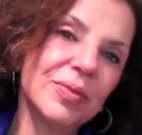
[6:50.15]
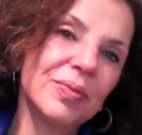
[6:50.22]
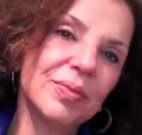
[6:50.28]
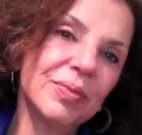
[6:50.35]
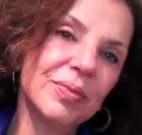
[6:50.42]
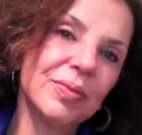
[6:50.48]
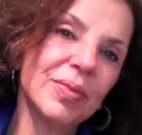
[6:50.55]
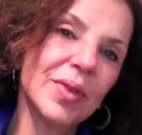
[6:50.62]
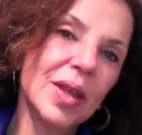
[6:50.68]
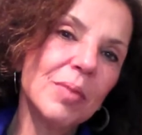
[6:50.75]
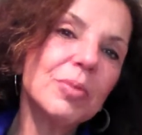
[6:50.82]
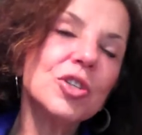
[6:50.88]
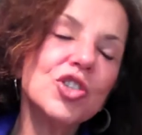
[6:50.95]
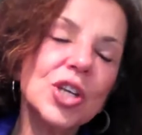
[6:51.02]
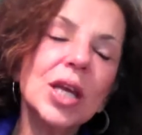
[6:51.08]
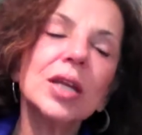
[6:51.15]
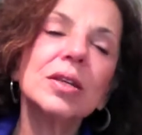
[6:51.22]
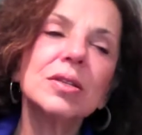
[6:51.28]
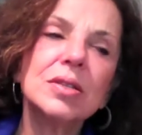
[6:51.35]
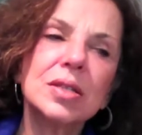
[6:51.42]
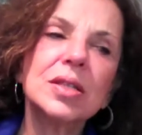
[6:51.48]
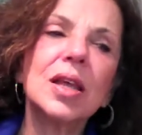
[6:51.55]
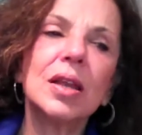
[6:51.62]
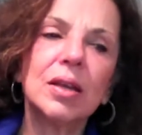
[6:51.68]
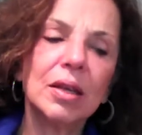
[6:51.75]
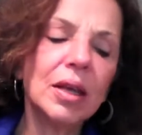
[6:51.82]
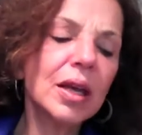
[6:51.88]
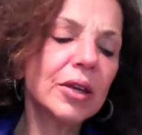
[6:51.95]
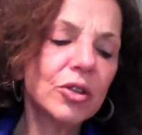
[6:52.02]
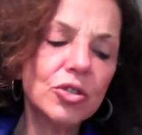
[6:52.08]
Mm-hmm. But she had an
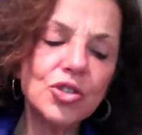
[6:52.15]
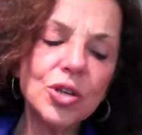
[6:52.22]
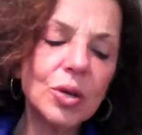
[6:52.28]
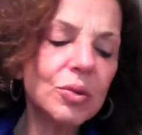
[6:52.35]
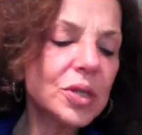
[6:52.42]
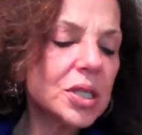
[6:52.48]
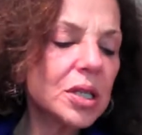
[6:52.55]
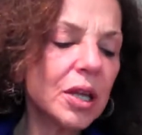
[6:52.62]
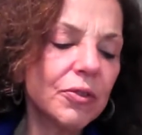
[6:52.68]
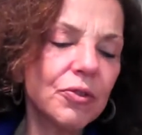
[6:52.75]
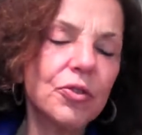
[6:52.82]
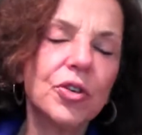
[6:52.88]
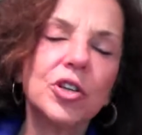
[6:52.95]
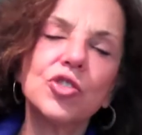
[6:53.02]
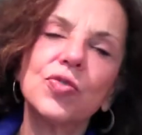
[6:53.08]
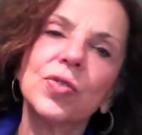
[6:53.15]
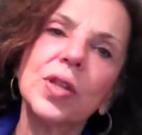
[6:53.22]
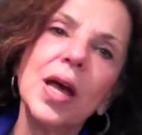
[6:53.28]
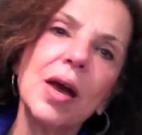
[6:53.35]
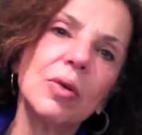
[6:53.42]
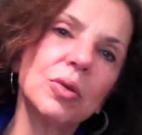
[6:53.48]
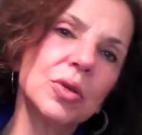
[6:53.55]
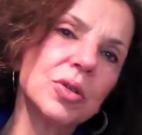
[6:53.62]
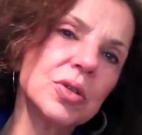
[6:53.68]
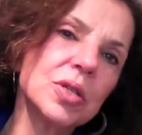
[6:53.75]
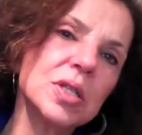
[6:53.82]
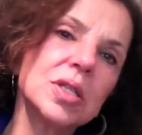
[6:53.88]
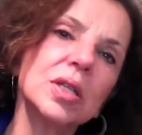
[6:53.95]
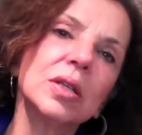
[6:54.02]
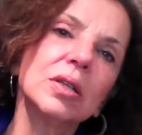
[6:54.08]
aesthetic, yeah. No, she always loved fresh
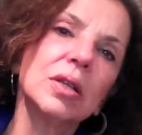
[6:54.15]
flowers.